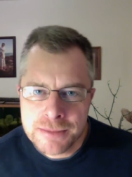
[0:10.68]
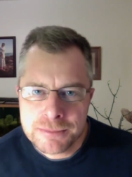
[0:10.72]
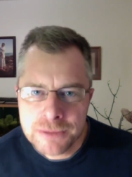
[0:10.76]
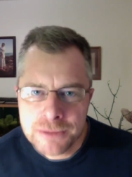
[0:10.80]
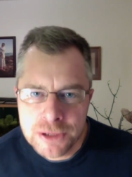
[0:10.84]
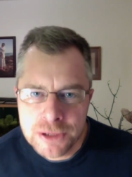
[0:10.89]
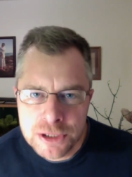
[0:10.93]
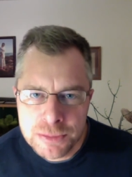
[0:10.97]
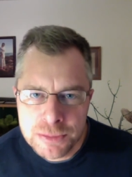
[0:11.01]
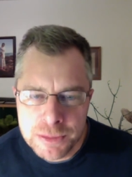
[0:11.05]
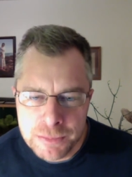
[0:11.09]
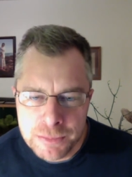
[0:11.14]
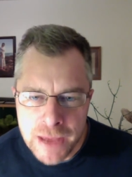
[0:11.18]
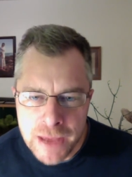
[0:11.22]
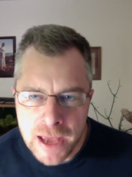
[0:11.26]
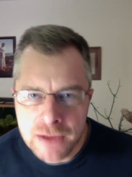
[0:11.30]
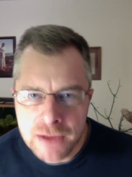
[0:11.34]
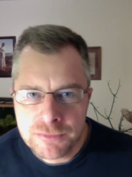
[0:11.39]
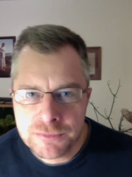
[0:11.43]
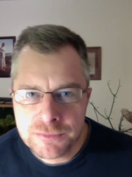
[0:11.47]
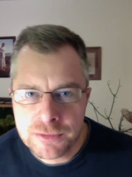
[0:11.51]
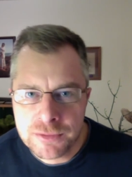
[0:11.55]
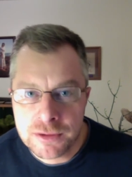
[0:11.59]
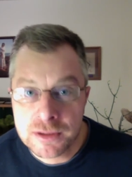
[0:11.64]
Good to be
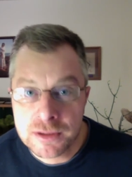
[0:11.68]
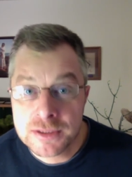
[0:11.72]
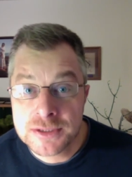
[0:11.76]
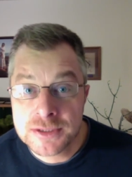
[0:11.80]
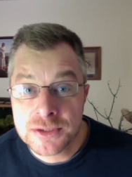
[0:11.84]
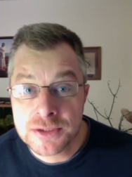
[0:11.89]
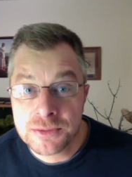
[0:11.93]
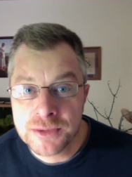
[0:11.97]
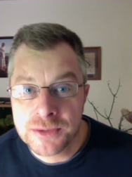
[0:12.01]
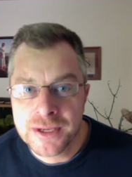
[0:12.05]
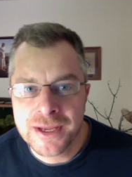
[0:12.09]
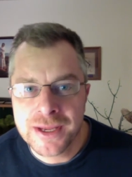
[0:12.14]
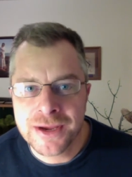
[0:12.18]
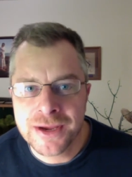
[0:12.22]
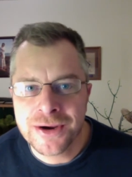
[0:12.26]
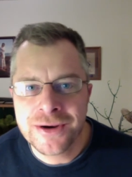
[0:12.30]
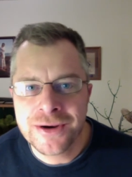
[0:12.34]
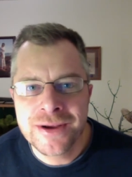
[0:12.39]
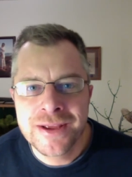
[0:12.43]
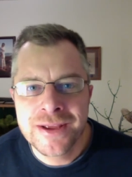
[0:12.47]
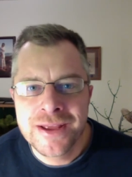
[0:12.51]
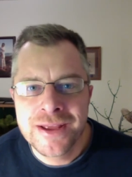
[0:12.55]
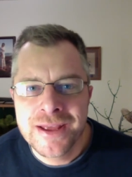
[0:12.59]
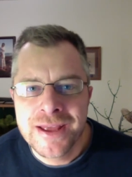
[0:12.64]
back for at least a week
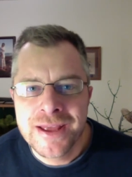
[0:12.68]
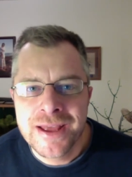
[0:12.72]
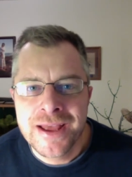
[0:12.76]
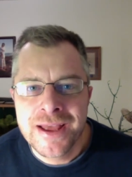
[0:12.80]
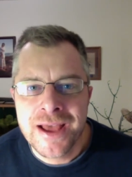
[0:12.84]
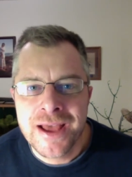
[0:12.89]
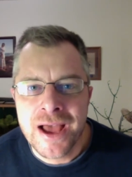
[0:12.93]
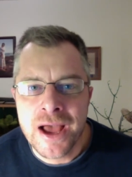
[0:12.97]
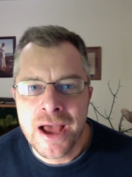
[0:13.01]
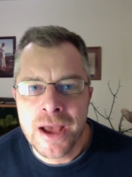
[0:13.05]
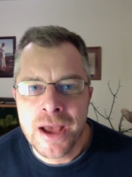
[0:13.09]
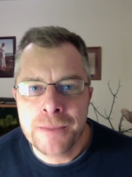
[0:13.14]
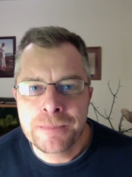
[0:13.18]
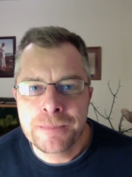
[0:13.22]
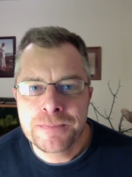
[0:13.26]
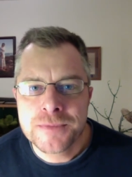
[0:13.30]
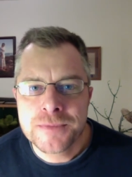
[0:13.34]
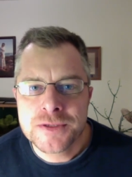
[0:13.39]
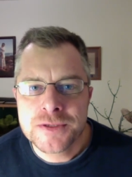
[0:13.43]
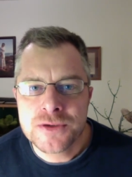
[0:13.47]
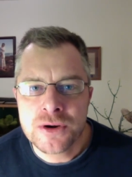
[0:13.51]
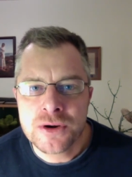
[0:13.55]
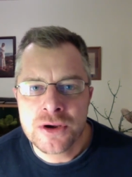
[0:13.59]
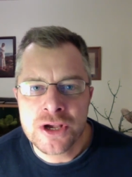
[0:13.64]
here.
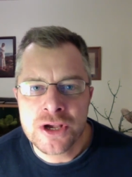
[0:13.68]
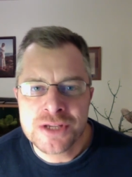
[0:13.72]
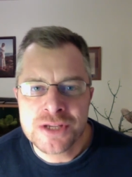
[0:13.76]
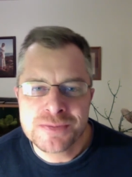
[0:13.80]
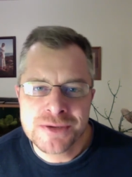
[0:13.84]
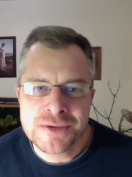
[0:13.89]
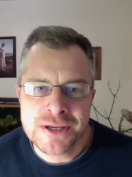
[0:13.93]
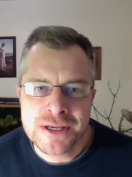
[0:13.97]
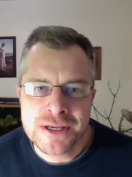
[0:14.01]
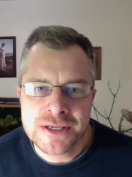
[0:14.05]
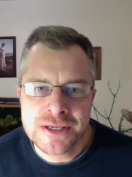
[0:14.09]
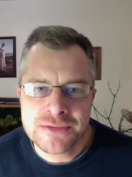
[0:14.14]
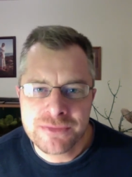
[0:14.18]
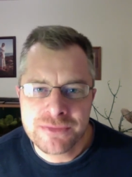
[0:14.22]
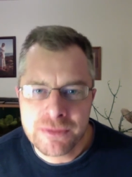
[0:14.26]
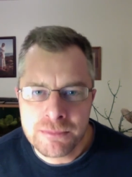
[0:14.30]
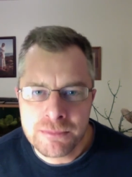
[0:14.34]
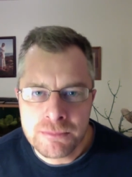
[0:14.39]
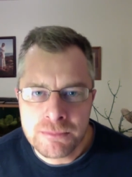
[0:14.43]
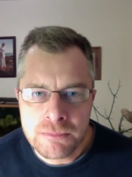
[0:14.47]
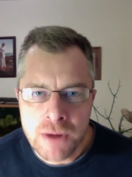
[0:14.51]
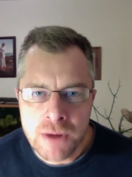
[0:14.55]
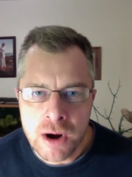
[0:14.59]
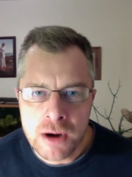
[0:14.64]
Um, so, our gospel day is
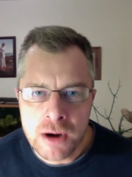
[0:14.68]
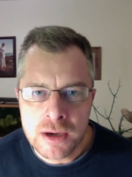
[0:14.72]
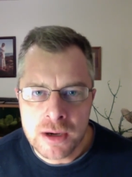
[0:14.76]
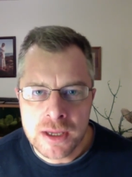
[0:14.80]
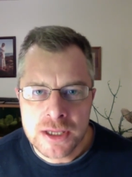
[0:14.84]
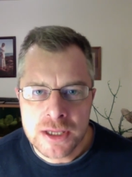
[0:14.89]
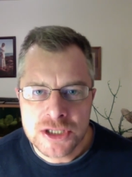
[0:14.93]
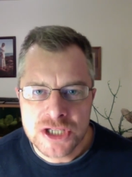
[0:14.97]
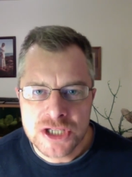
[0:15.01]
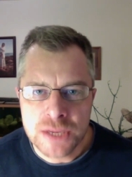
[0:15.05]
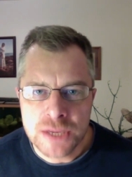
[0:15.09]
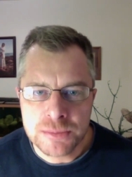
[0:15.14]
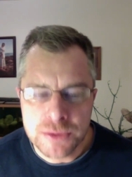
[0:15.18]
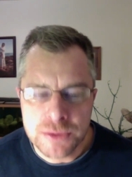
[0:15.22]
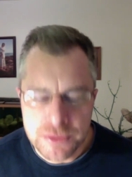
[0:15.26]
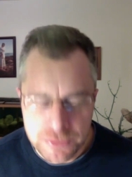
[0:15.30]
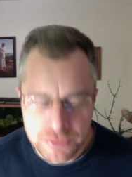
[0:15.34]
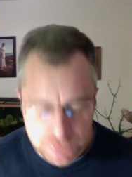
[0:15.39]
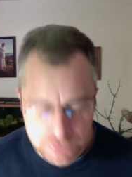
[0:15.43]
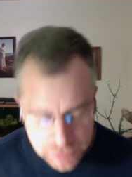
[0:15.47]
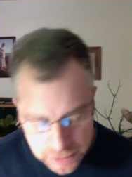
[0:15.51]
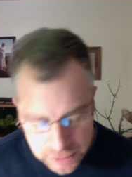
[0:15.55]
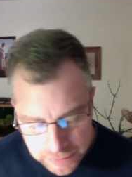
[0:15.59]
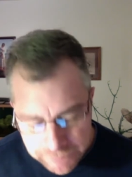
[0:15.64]
from Mark chapter
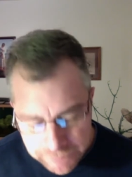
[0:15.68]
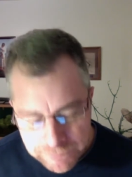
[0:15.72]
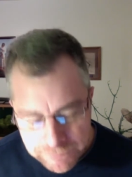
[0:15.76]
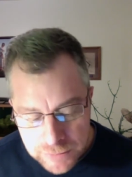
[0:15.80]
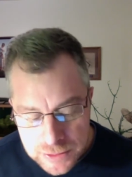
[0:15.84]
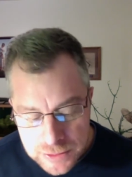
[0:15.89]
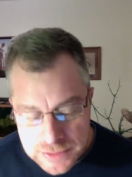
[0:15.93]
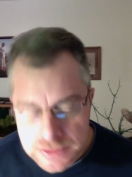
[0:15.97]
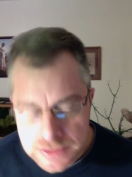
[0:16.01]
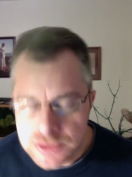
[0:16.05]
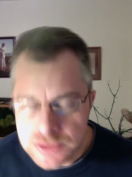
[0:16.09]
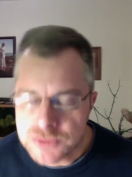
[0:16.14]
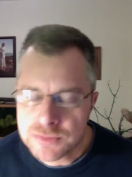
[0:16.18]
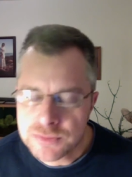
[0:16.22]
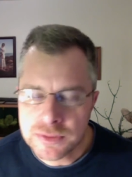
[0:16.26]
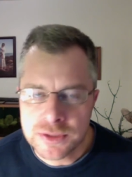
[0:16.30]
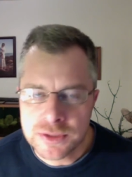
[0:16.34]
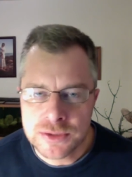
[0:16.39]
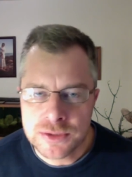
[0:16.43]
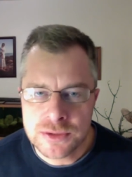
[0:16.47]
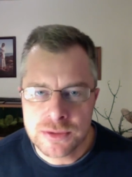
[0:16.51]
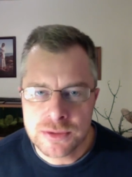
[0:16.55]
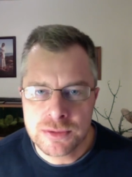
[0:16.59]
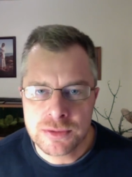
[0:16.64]
3, verses
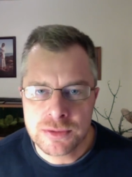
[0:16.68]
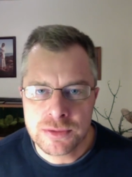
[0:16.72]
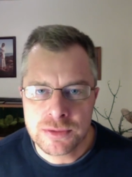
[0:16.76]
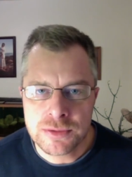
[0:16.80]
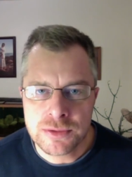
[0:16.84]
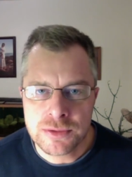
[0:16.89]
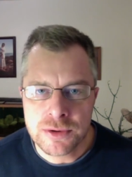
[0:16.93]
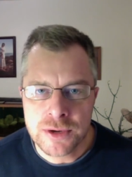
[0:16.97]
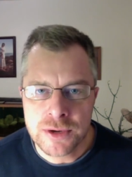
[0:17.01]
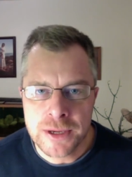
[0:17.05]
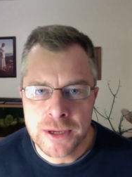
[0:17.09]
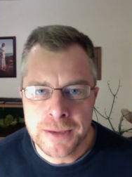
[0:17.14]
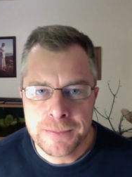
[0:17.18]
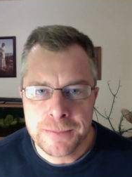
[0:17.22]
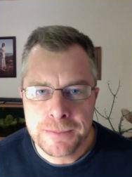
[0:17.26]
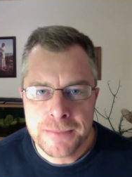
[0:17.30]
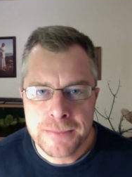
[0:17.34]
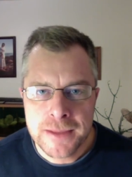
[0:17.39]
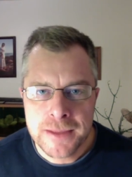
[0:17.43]
22 through 30.